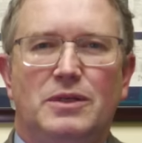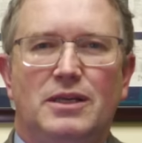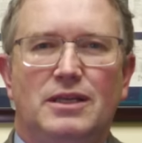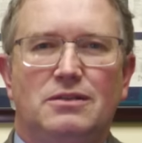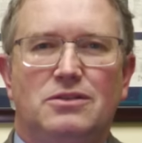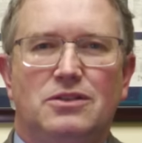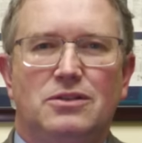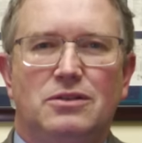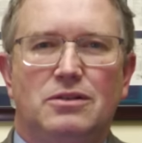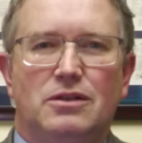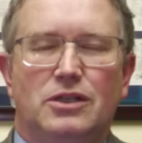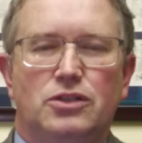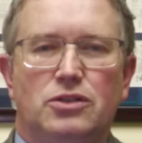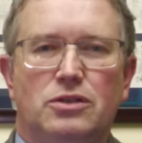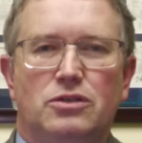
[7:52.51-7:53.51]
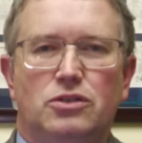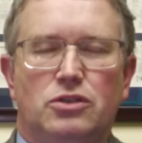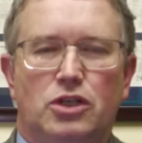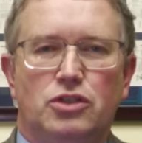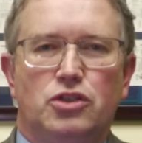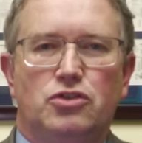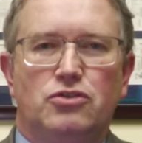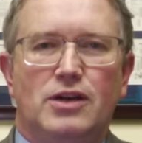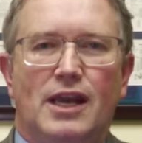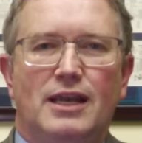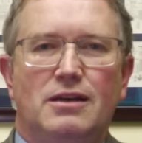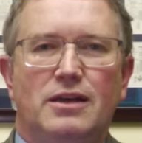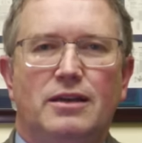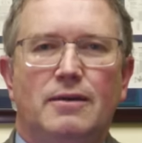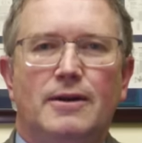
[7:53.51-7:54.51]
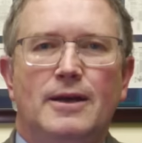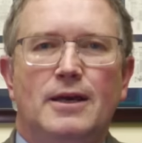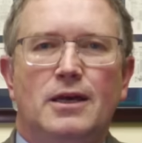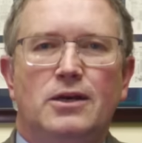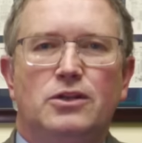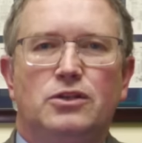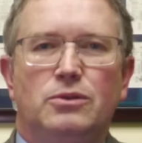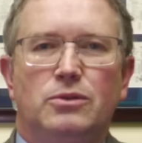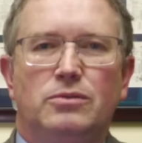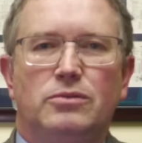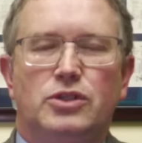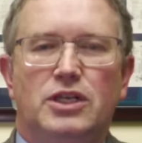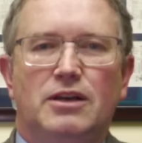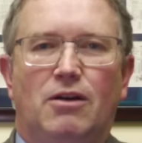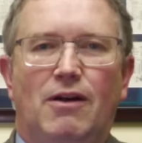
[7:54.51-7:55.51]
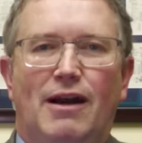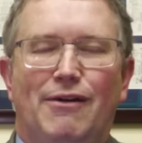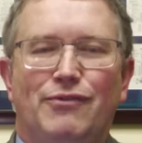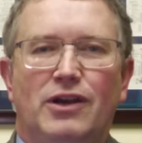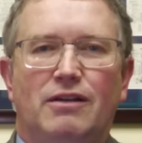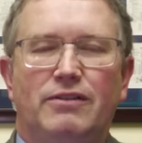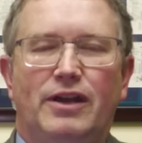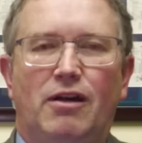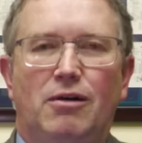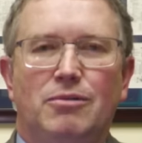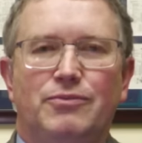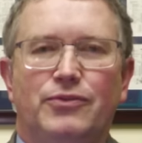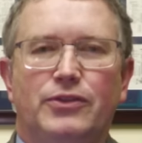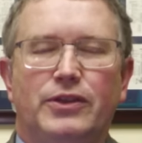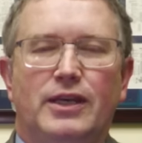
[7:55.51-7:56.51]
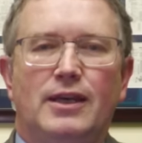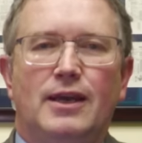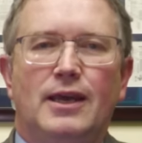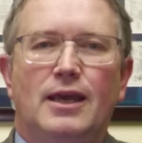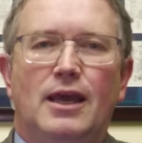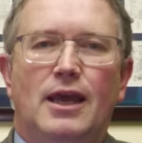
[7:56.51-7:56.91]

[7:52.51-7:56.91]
We need to constrain it to geographically, hopefully.